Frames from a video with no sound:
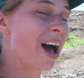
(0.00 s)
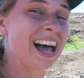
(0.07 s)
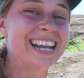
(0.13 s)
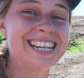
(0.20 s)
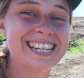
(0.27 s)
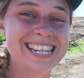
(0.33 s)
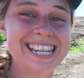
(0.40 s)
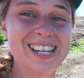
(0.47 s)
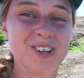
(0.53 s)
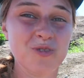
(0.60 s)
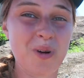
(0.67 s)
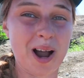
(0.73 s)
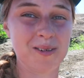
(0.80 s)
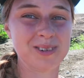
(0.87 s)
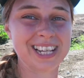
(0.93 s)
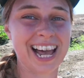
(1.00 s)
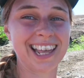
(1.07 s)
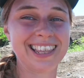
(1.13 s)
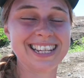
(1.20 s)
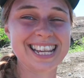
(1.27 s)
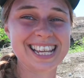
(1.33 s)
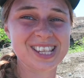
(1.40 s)
ideal Round
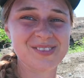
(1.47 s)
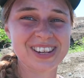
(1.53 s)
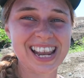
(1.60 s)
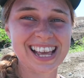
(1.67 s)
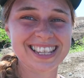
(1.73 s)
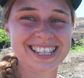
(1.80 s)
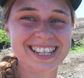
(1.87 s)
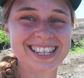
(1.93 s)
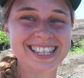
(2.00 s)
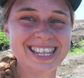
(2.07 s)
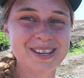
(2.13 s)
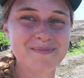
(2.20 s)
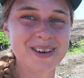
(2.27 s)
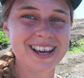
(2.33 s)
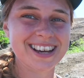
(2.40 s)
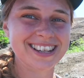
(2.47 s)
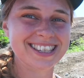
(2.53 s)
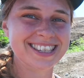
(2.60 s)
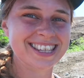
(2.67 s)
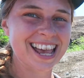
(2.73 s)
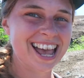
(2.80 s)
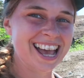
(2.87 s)
Island is for nesting
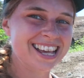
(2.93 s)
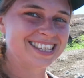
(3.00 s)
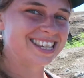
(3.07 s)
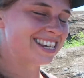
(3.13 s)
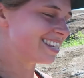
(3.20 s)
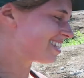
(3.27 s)
seabirds. So you